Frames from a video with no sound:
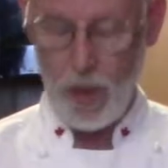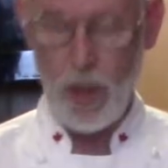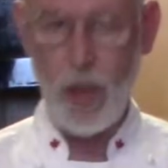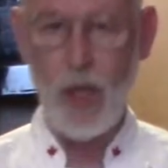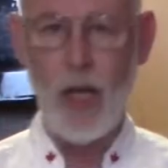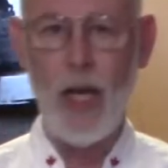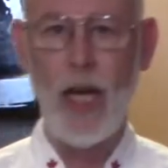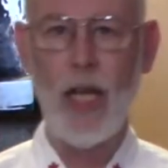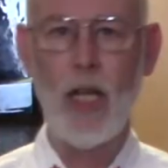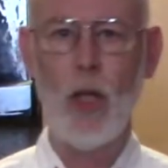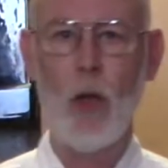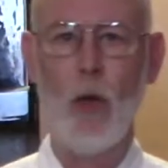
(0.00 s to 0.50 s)

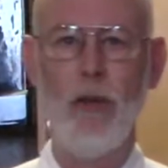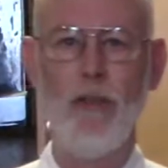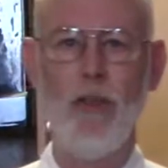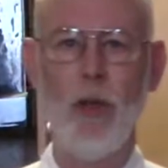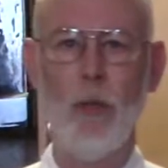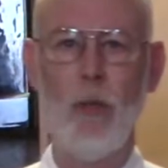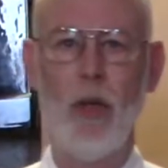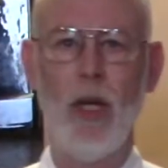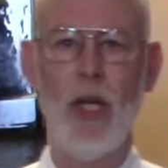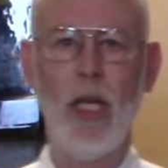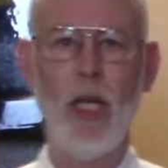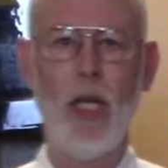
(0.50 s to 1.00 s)
Hello
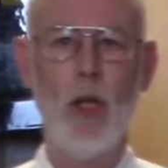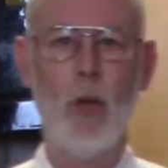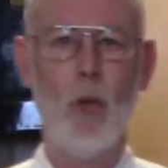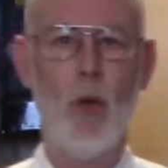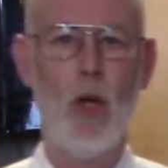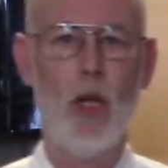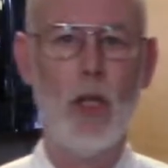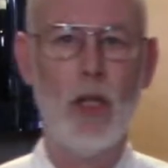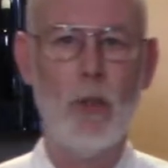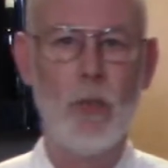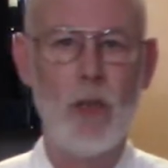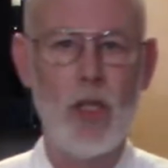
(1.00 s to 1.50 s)
everybody and
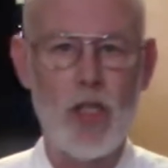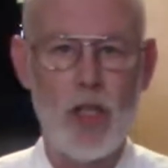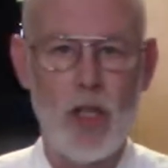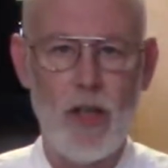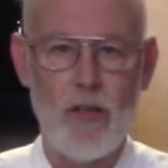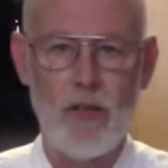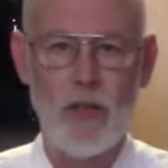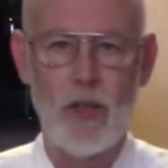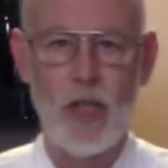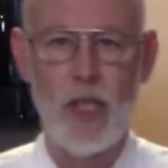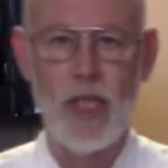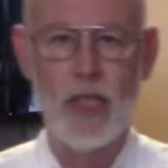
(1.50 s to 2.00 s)
welcome to
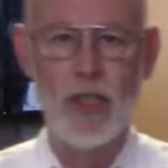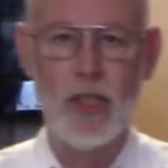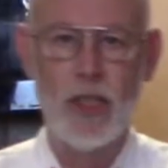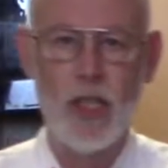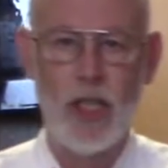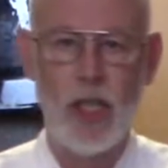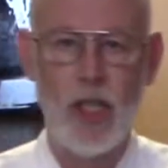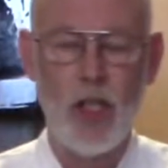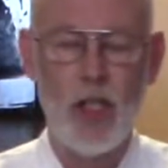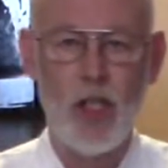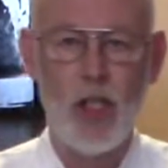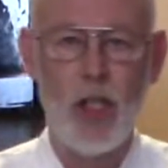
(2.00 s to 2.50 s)
Chef Glenn's
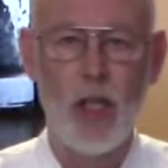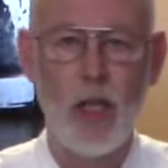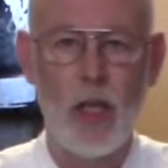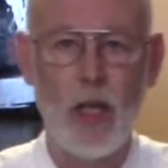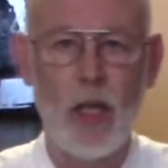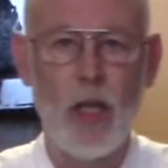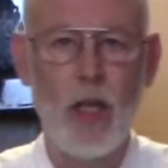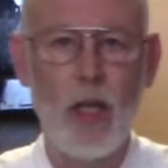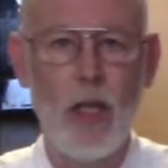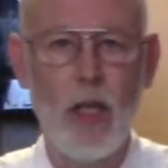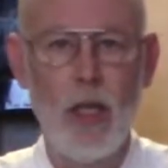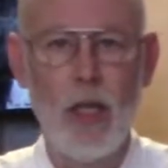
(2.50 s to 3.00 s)
Kitchen.
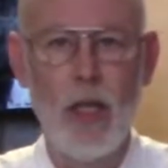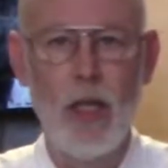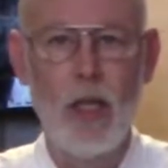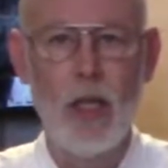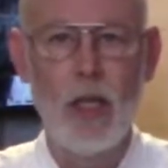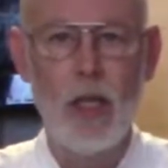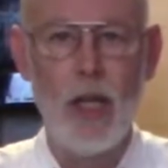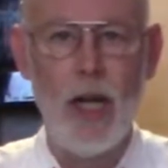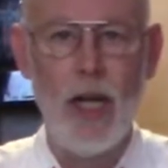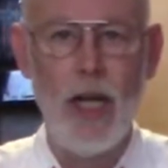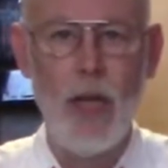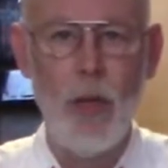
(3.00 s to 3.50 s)

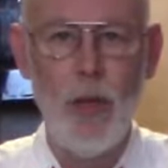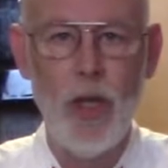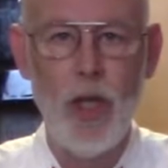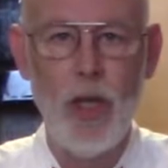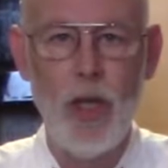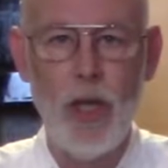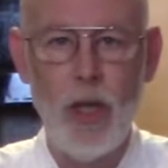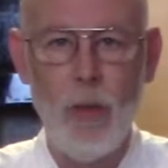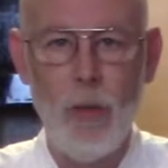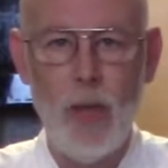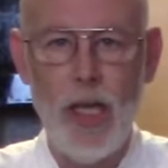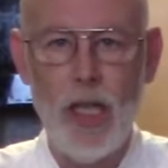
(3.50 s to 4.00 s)
Today we are
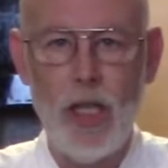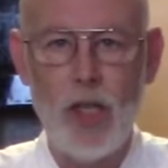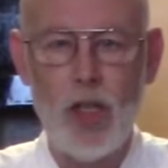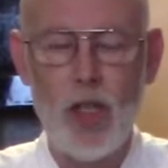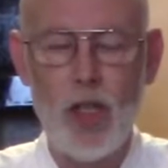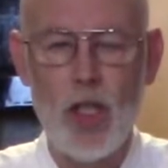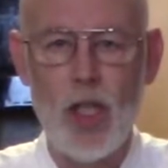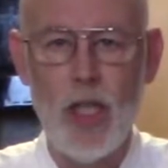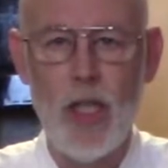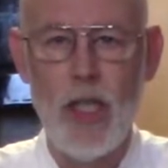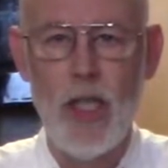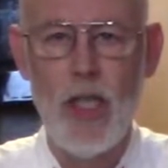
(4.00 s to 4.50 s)
going to make
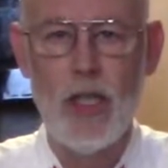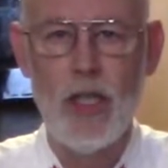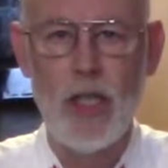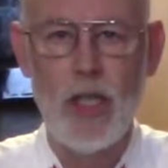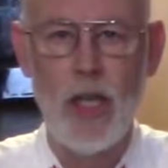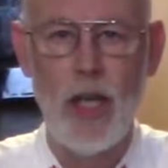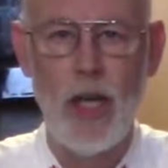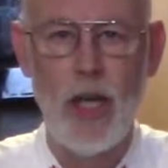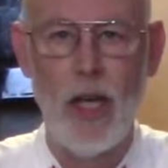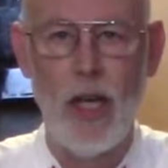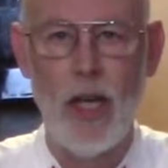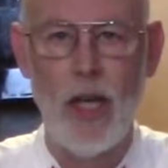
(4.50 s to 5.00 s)

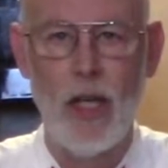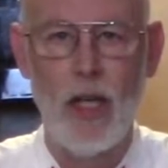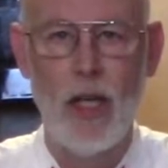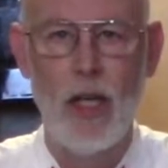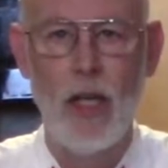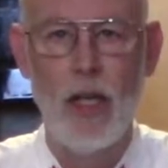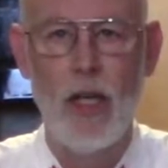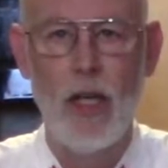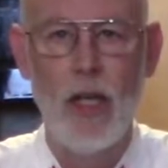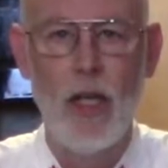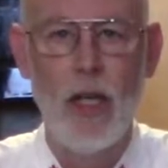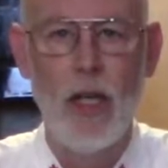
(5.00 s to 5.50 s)
cheesecake.